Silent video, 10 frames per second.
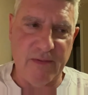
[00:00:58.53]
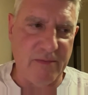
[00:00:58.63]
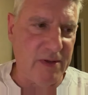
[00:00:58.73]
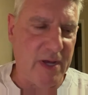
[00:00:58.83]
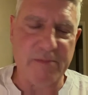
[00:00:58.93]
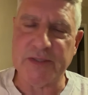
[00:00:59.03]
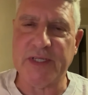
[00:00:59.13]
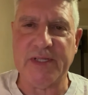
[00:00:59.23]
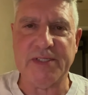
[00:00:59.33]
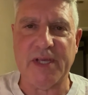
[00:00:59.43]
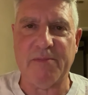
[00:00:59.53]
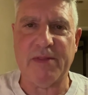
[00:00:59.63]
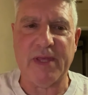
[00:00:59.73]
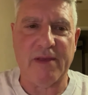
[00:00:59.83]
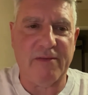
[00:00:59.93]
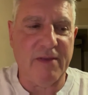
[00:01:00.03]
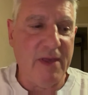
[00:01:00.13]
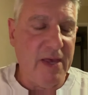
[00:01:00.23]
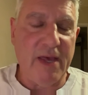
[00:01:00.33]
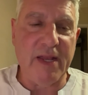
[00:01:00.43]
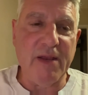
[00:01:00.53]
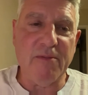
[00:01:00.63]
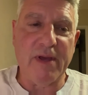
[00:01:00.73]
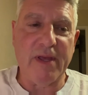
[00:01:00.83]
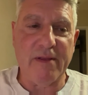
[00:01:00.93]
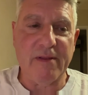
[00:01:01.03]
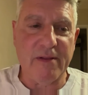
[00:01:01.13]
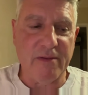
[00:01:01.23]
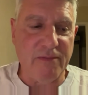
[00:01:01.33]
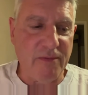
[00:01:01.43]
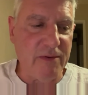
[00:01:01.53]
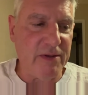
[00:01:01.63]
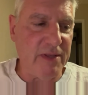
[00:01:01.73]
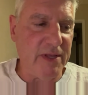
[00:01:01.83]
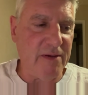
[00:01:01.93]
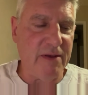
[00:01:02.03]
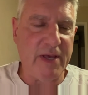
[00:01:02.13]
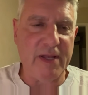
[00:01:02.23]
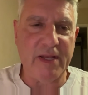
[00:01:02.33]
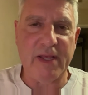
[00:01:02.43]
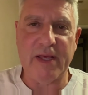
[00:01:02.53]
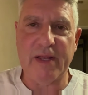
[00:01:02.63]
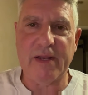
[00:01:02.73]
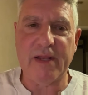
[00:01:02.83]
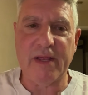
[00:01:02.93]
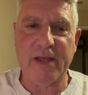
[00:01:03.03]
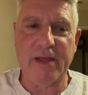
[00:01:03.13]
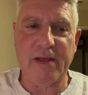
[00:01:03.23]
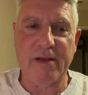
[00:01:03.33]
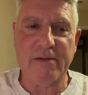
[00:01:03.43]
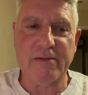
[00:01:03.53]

accomplishing the same things. Anyway, look forward to the year ahead, and I